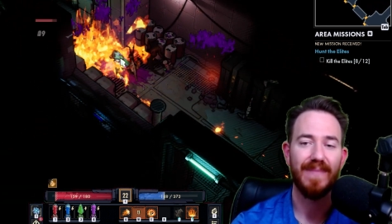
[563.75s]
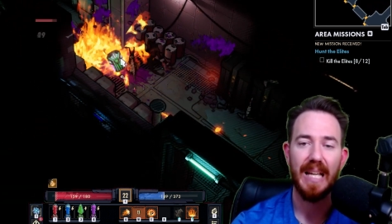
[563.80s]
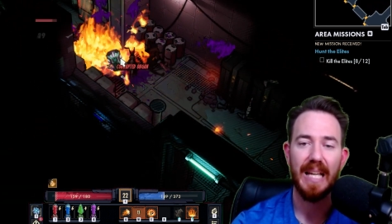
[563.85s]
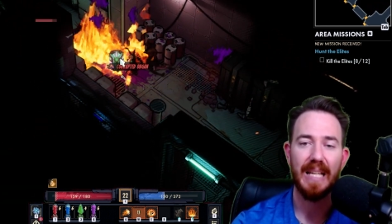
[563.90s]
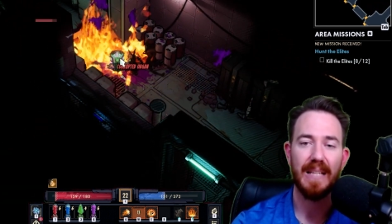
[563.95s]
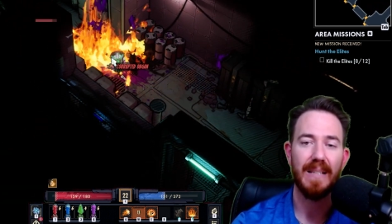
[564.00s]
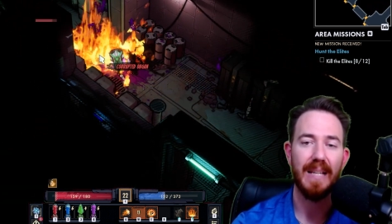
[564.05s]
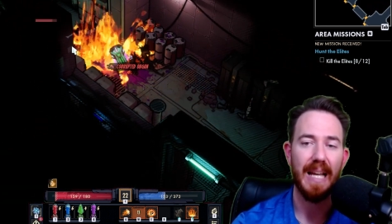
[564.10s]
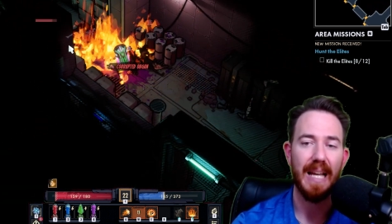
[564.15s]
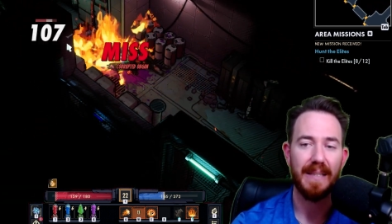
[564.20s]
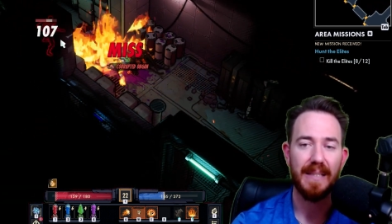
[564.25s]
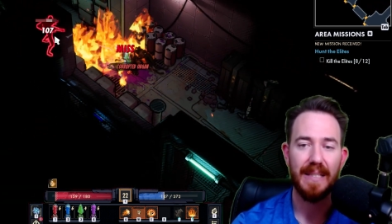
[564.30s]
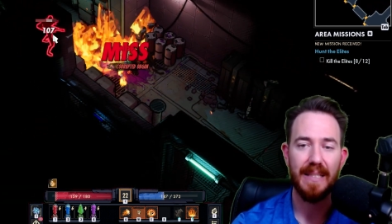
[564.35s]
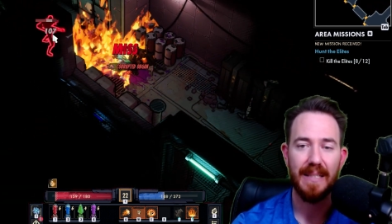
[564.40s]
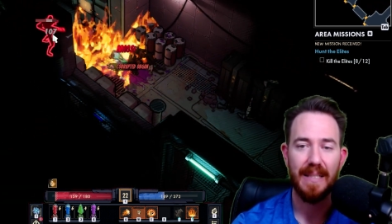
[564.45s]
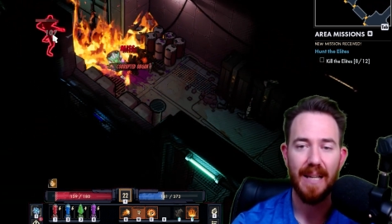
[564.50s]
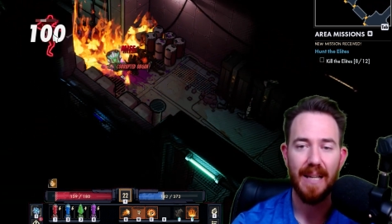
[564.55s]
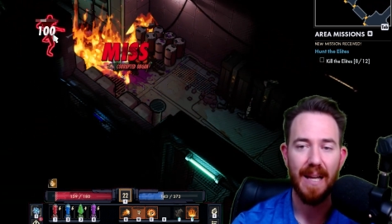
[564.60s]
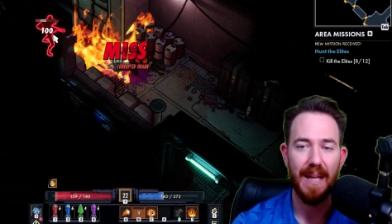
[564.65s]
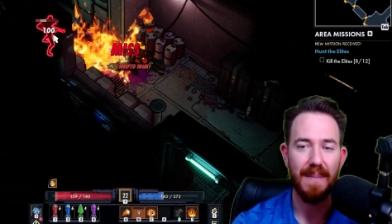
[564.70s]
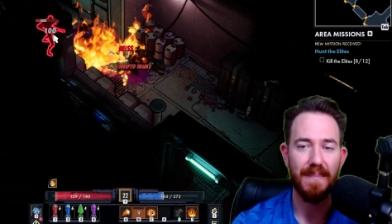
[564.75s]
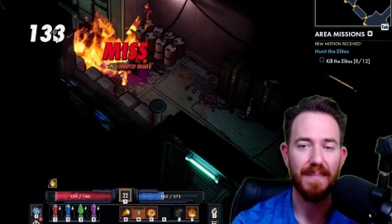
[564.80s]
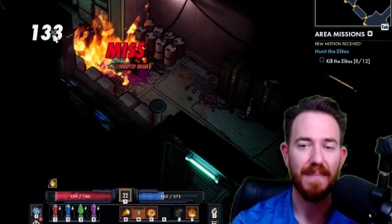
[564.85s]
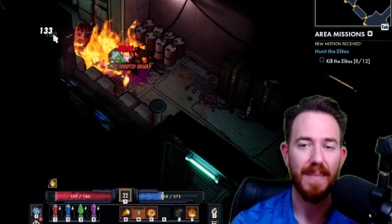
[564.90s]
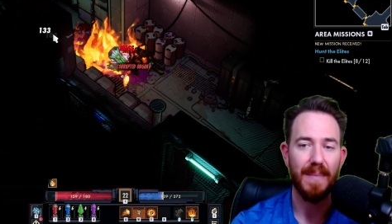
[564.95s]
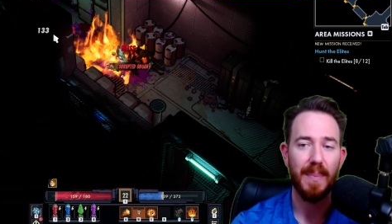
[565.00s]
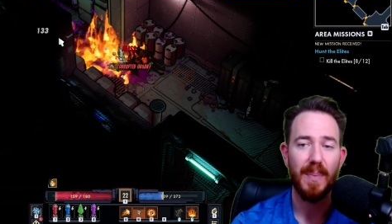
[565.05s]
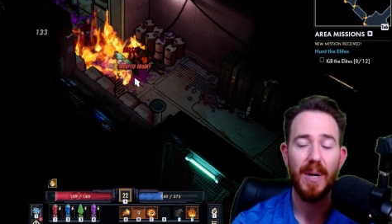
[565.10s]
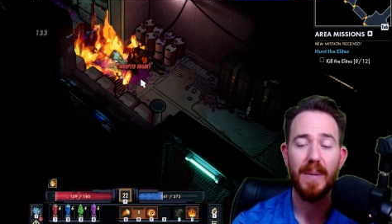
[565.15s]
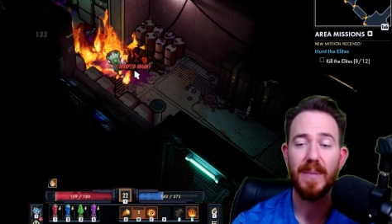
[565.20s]
And at this time,
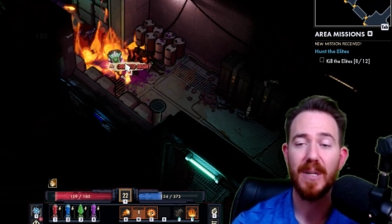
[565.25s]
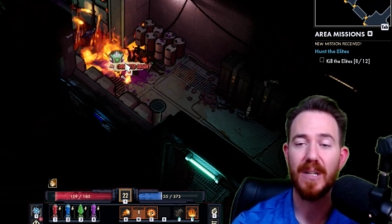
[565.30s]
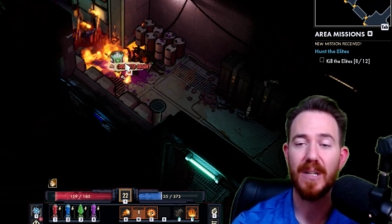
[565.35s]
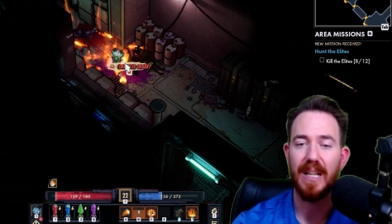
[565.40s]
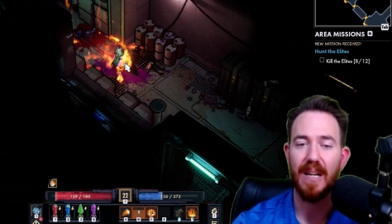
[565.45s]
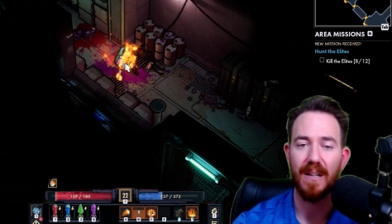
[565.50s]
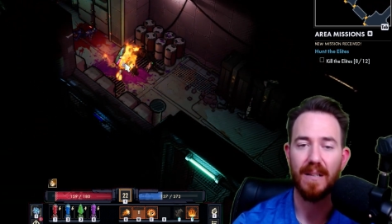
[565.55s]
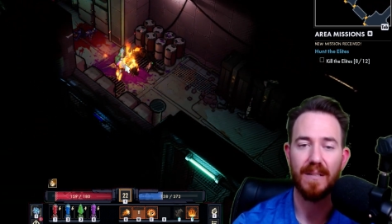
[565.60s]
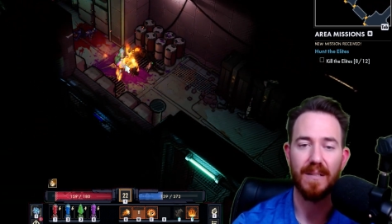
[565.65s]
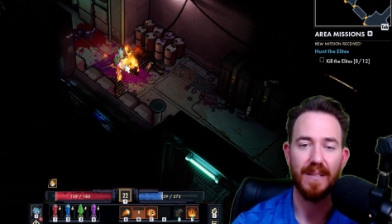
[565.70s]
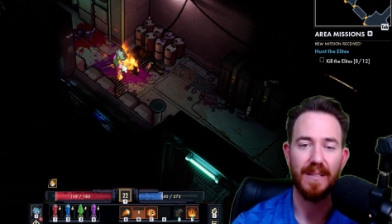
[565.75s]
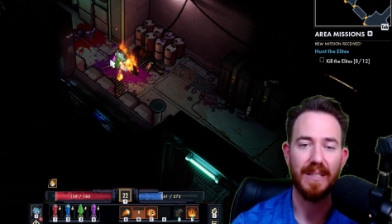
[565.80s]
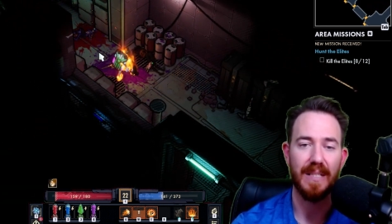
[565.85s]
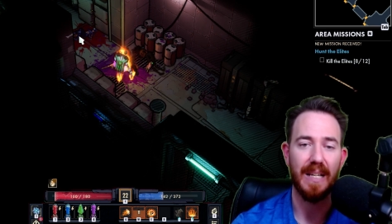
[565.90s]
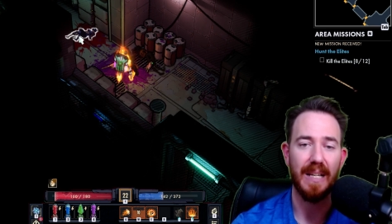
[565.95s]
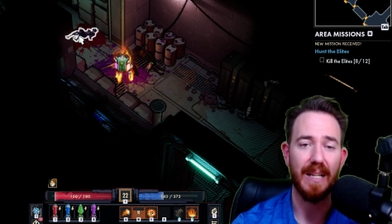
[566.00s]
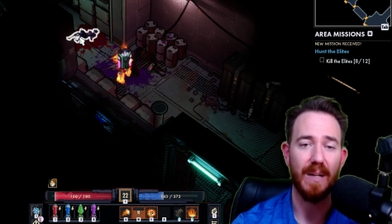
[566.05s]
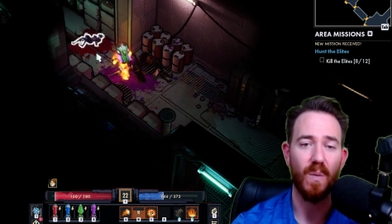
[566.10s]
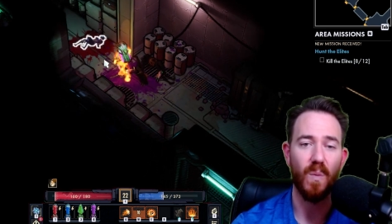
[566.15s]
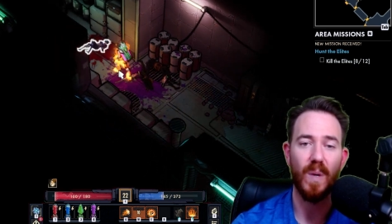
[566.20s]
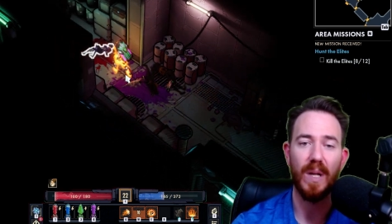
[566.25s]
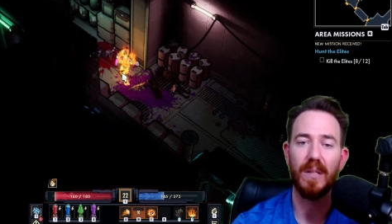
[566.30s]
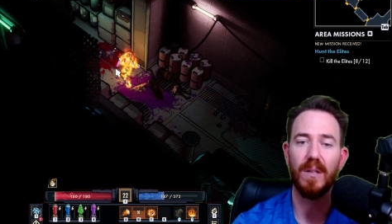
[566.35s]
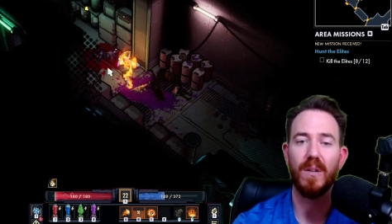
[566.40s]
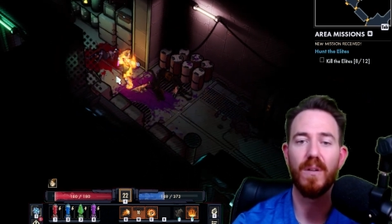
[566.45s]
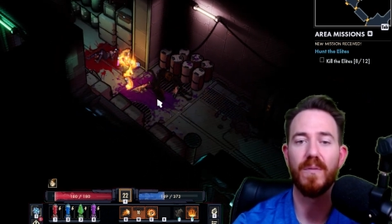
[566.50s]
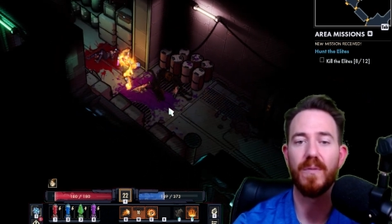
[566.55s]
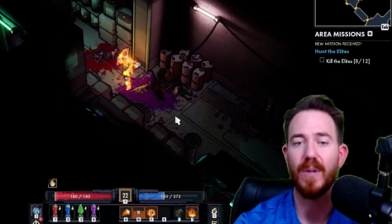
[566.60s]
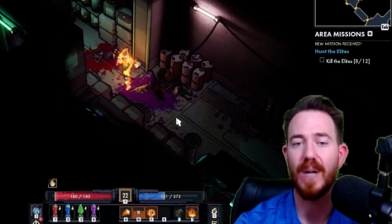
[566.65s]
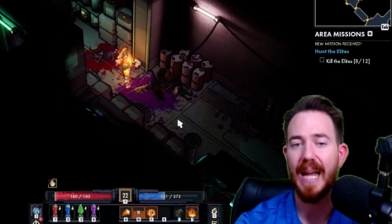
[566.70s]
my primary character is sitting at well
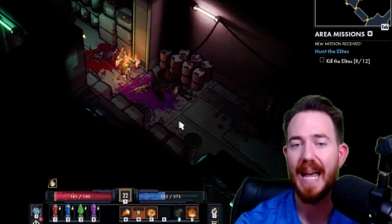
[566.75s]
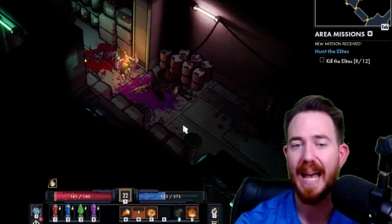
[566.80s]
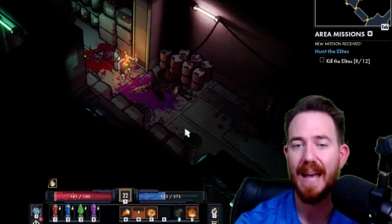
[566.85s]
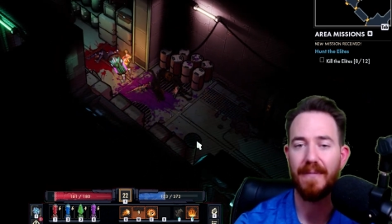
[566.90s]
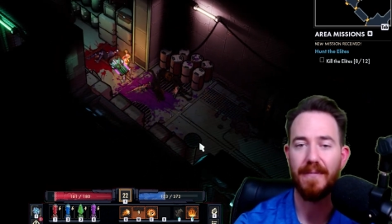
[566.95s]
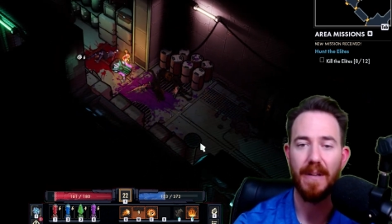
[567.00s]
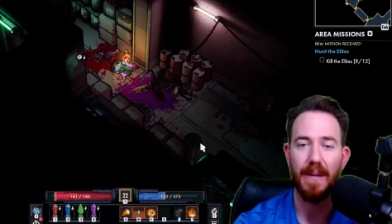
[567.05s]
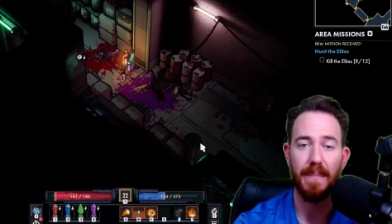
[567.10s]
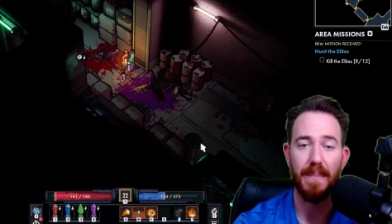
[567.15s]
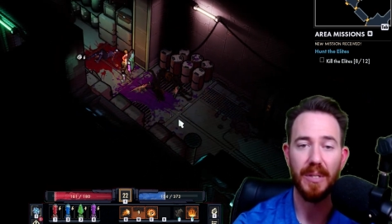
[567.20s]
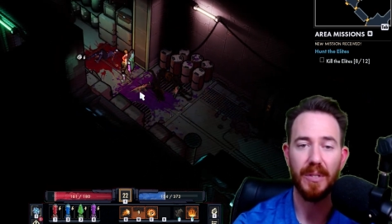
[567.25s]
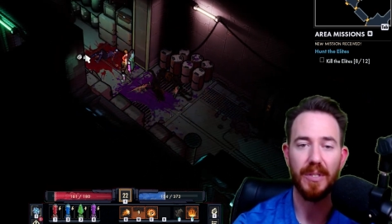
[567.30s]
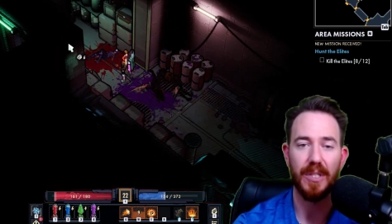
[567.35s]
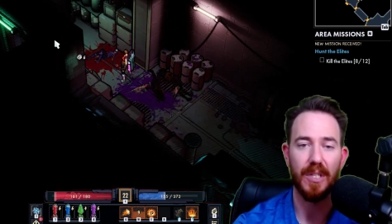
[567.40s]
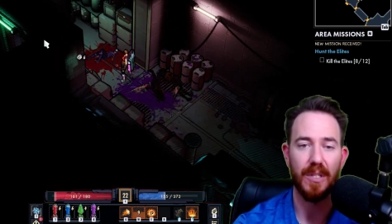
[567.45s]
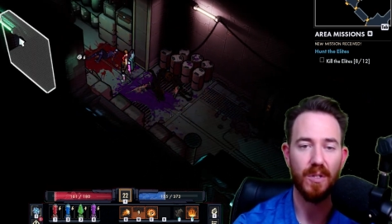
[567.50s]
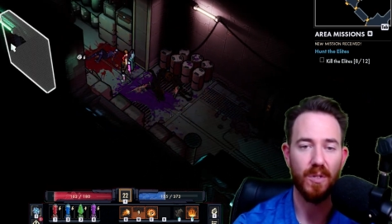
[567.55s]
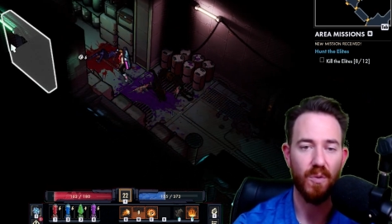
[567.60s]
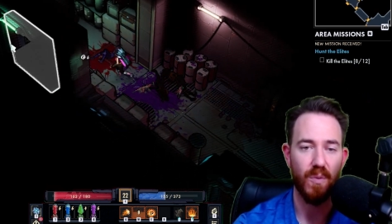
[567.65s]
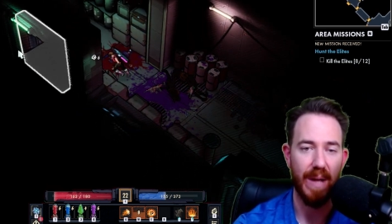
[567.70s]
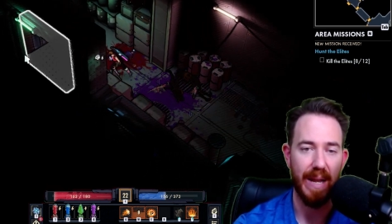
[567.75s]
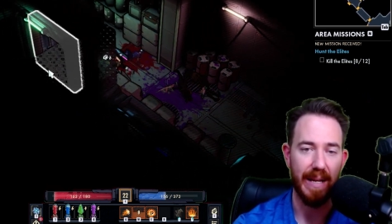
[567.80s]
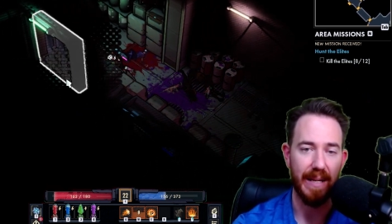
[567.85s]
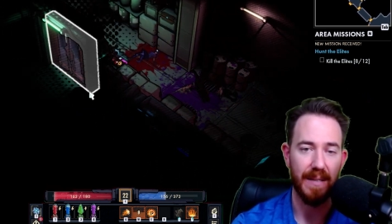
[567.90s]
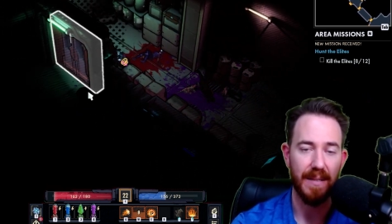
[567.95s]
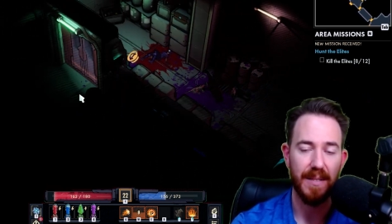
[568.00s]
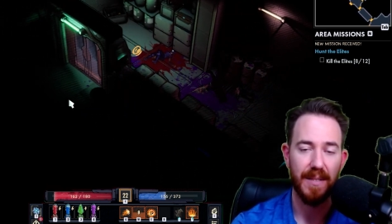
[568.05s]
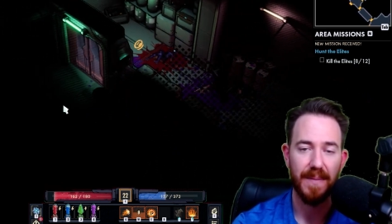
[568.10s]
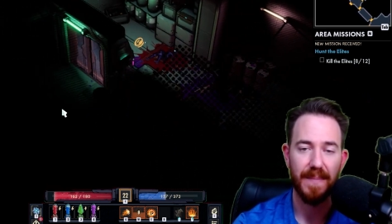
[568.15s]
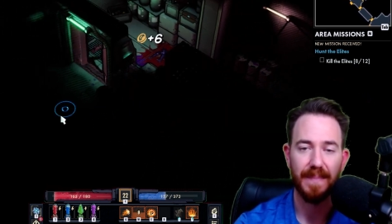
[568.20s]
over 500,000
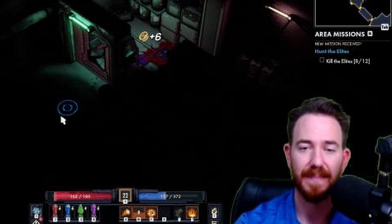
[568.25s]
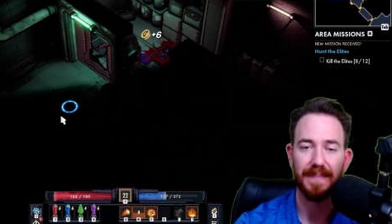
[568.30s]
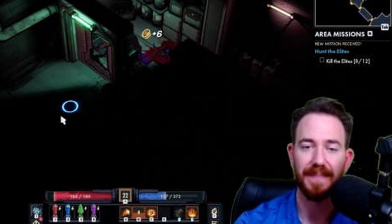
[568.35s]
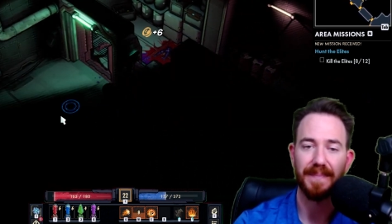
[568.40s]
credits.